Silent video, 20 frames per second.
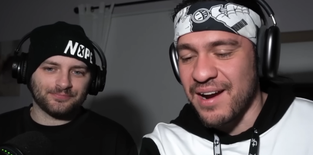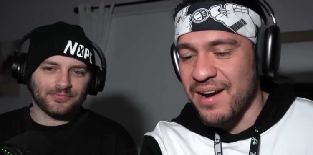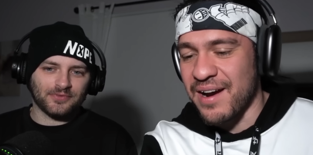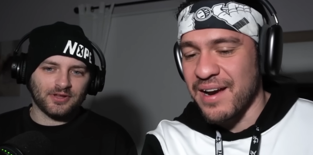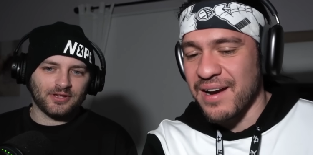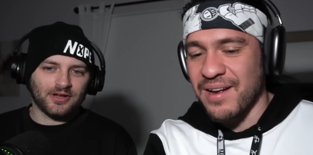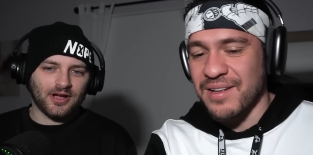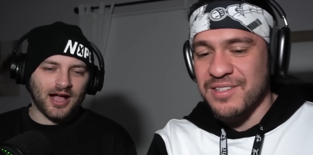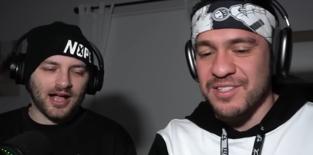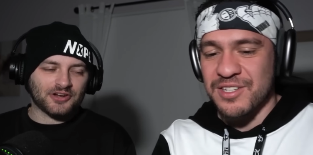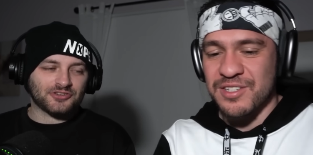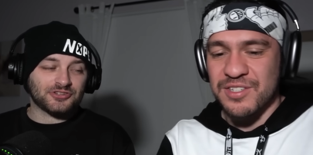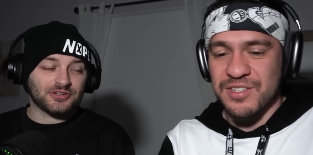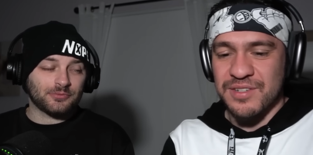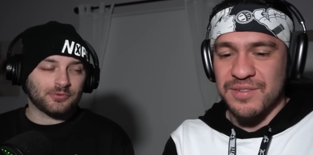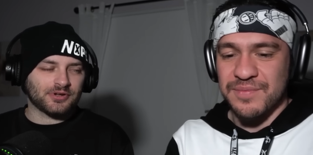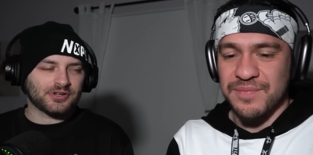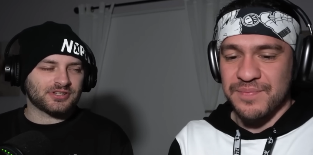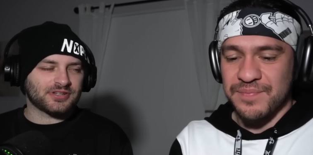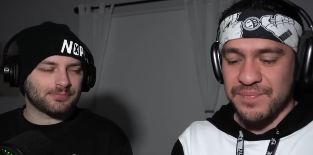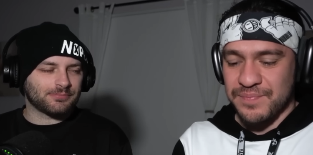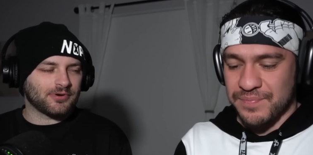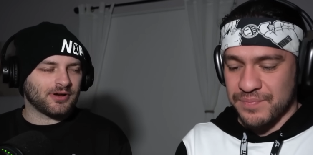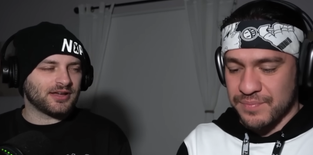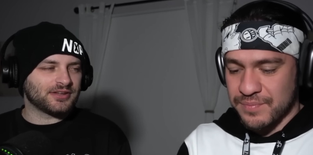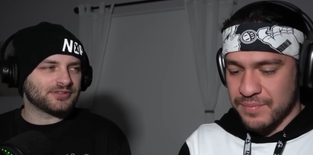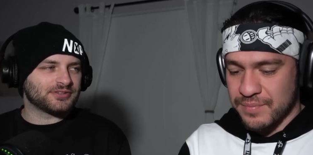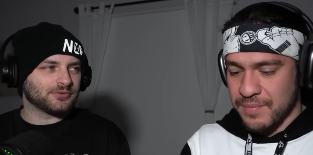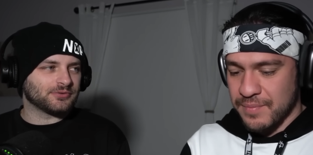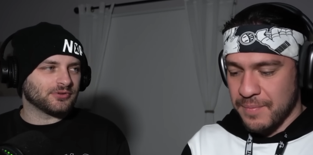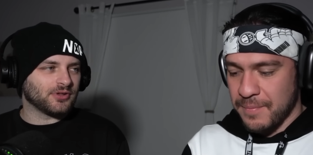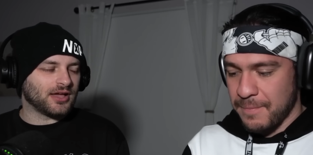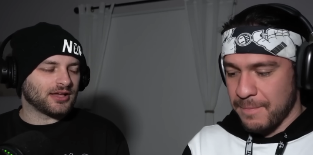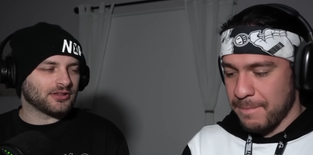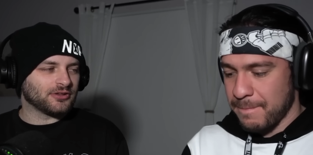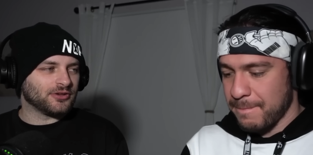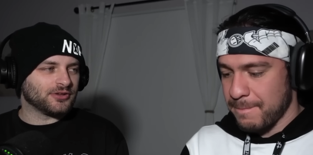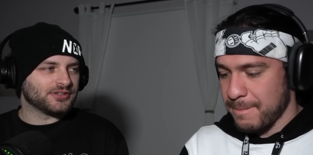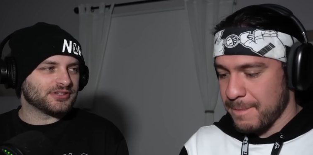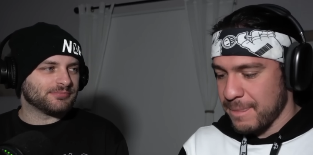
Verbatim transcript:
Speaker 1: right, I actually want to surprise you and like learn